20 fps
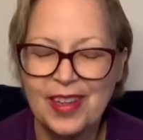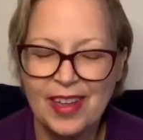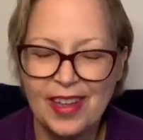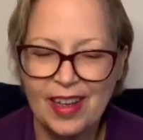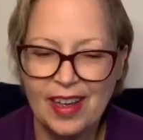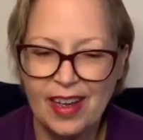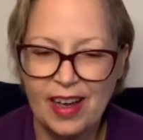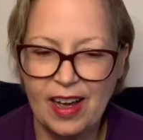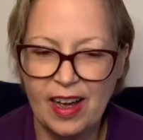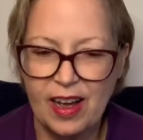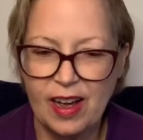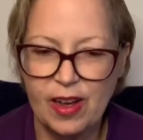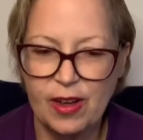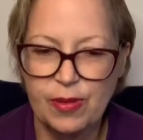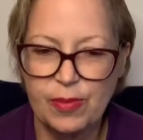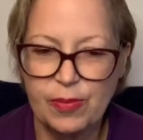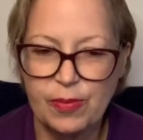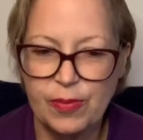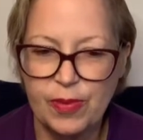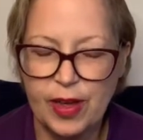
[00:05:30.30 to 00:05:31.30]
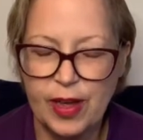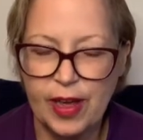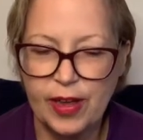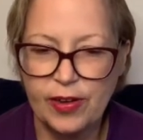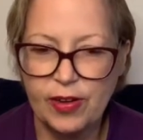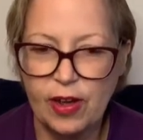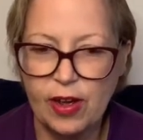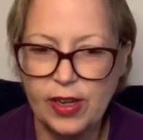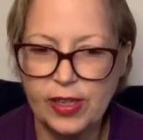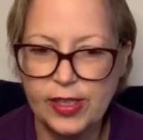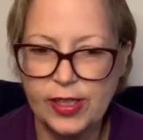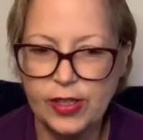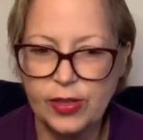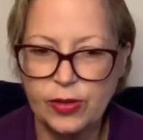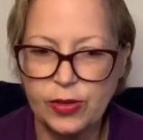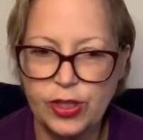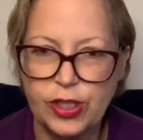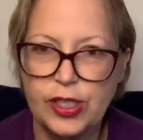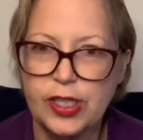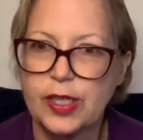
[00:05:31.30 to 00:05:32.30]
And also
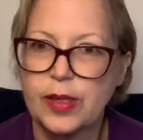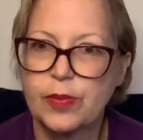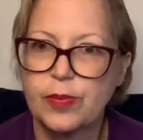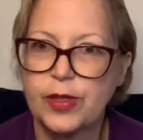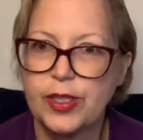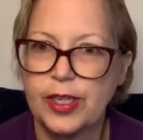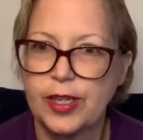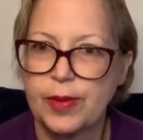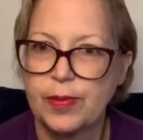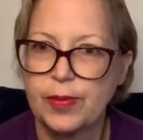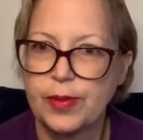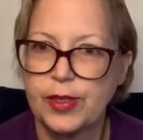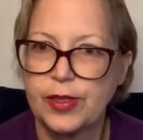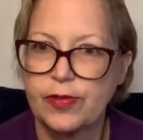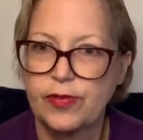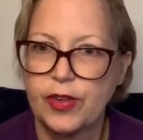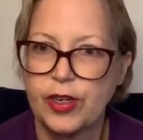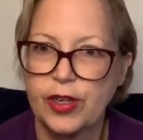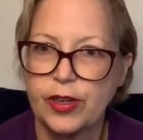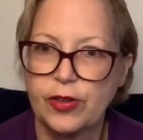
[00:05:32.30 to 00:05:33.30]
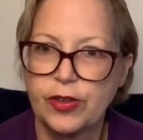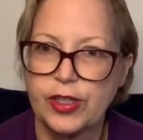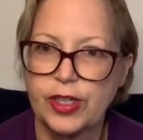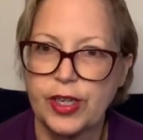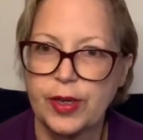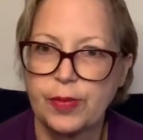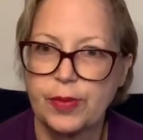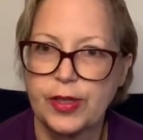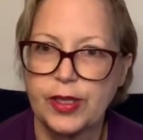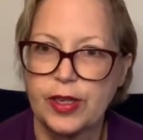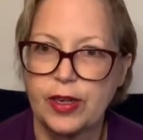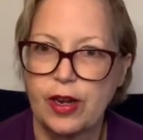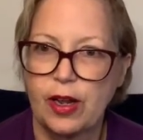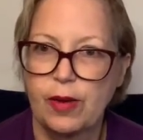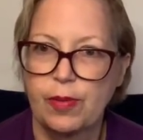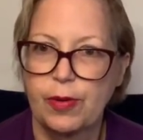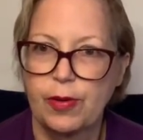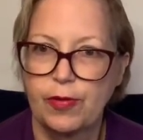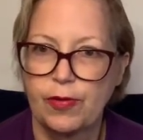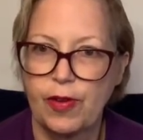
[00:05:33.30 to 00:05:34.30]
just some tips, video tips that I'll
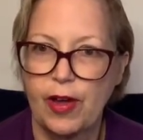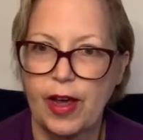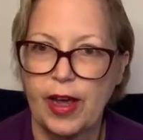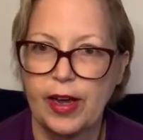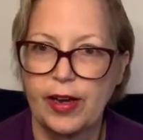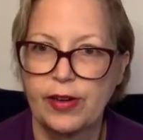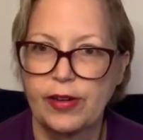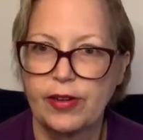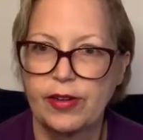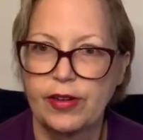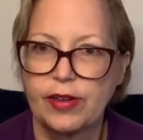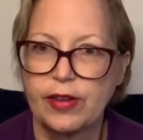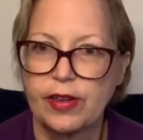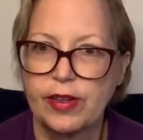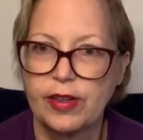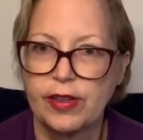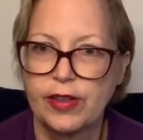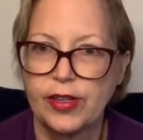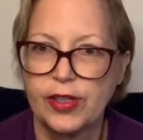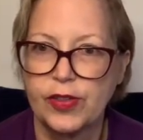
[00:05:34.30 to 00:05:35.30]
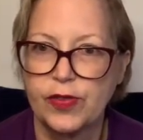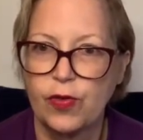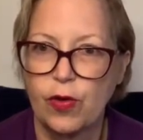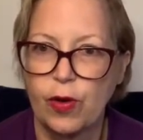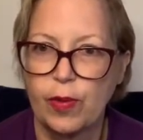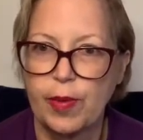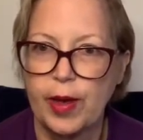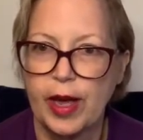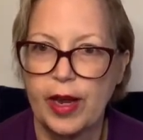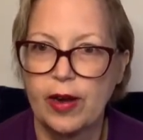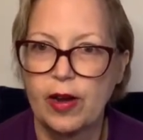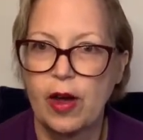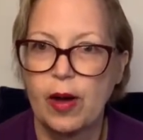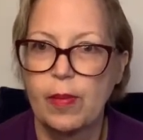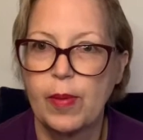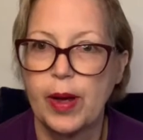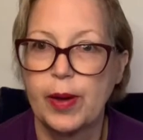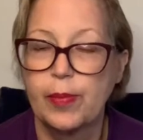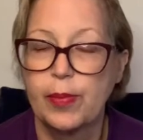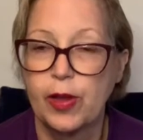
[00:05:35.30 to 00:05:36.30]
provide in this format on
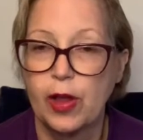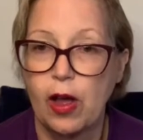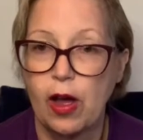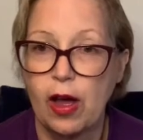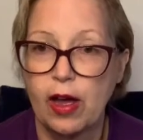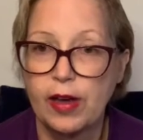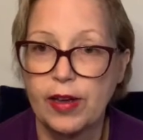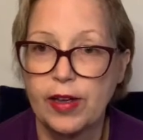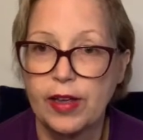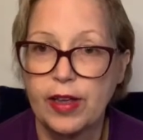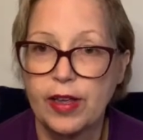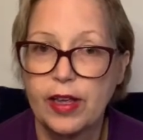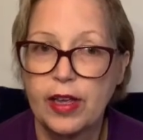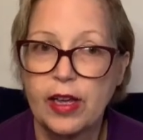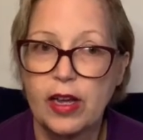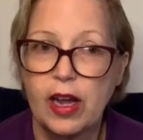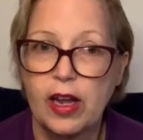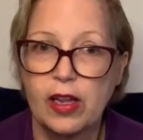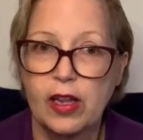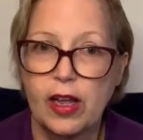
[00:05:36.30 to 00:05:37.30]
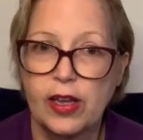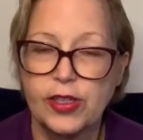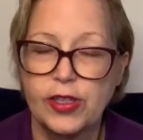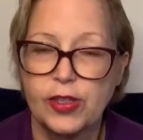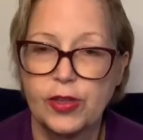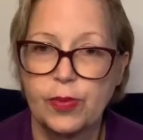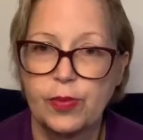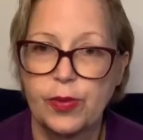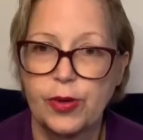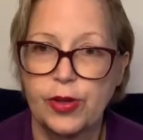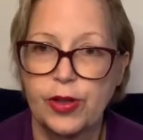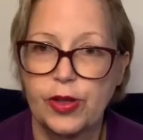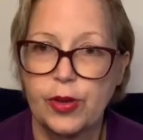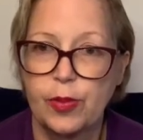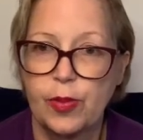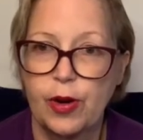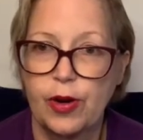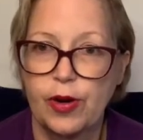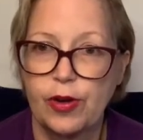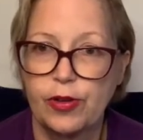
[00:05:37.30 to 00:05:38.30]
my blog. I'll also put them
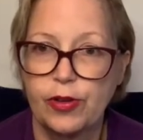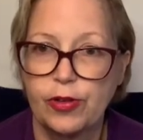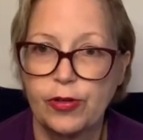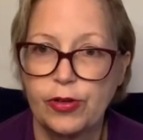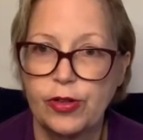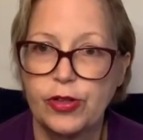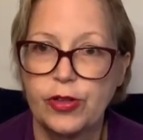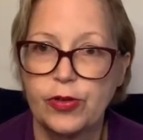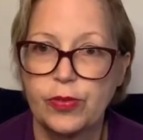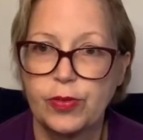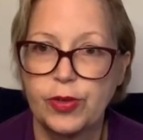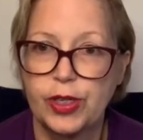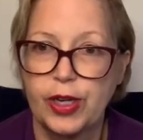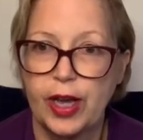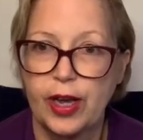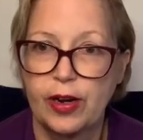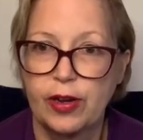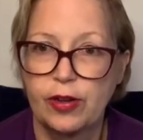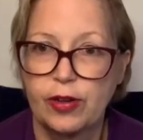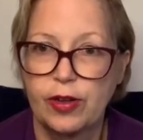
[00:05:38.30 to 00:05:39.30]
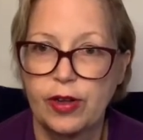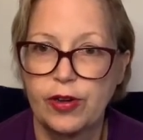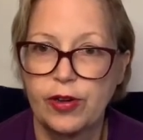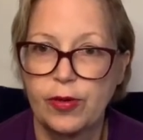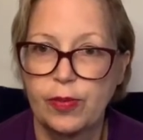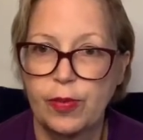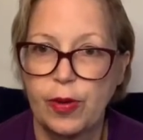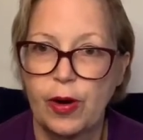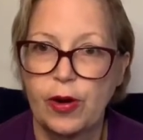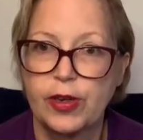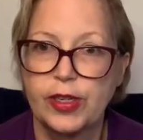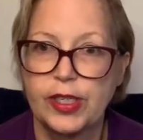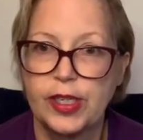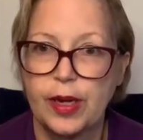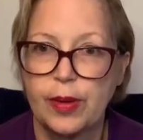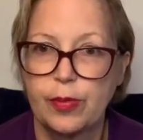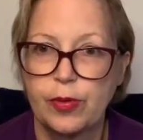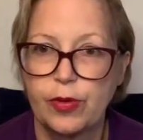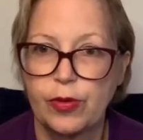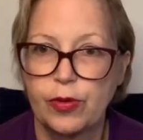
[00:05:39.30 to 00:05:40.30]
on our YouTube channel under Bar
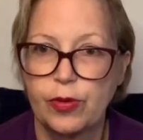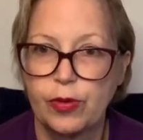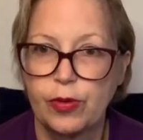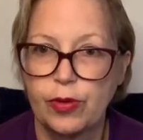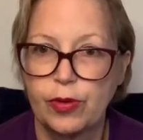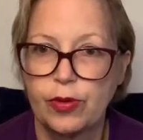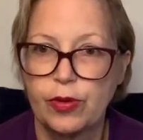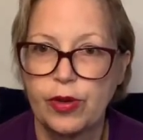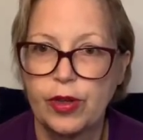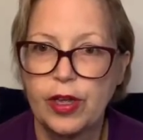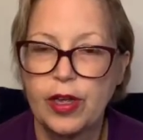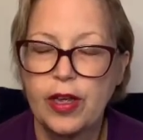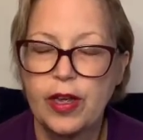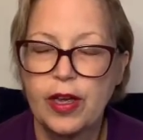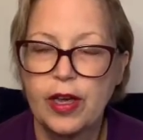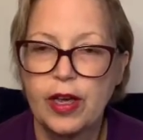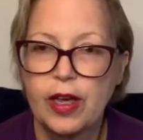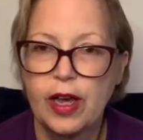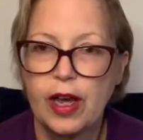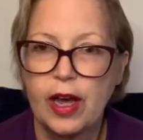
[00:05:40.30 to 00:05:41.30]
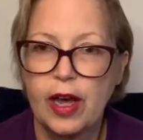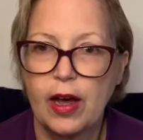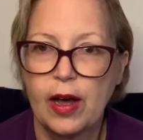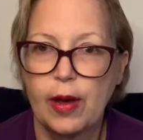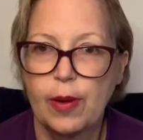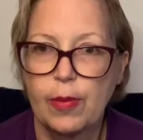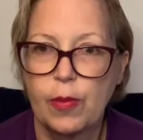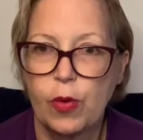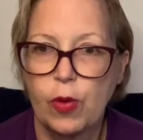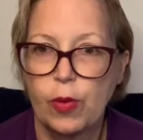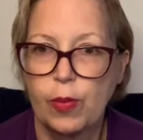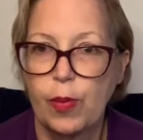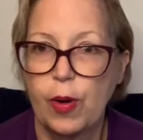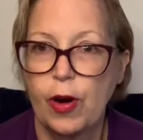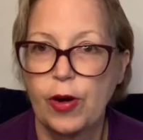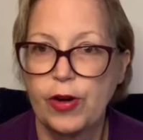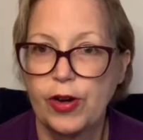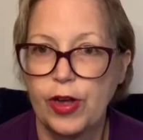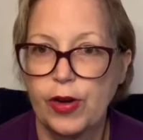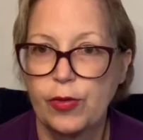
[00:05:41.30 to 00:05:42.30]
Exam Guru or
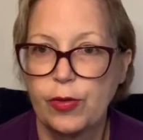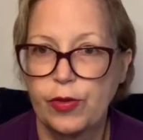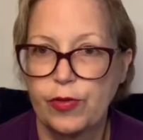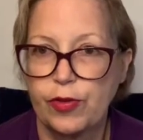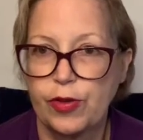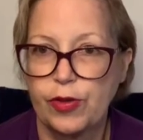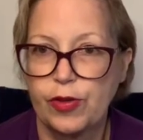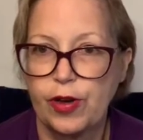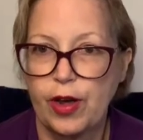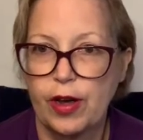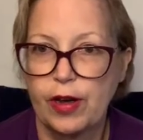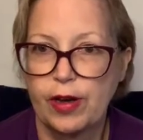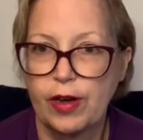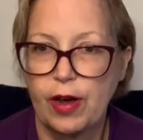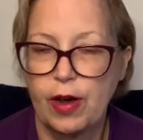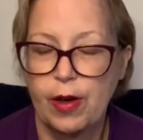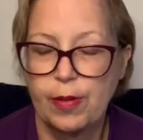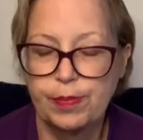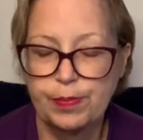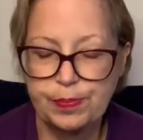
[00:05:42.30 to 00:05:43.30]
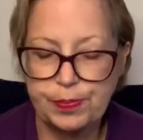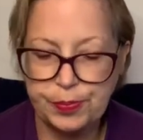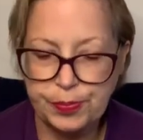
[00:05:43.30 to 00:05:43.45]
barnunreview.com.